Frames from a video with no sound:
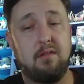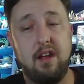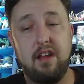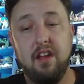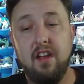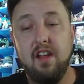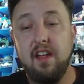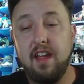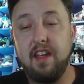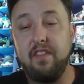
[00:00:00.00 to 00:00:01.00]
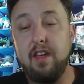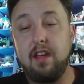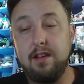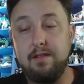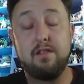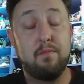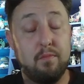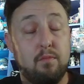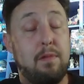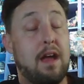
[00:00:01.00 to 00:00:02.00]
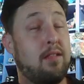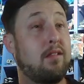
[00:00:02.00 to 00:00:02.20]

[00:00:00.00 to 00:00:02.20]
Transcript: right? And they can be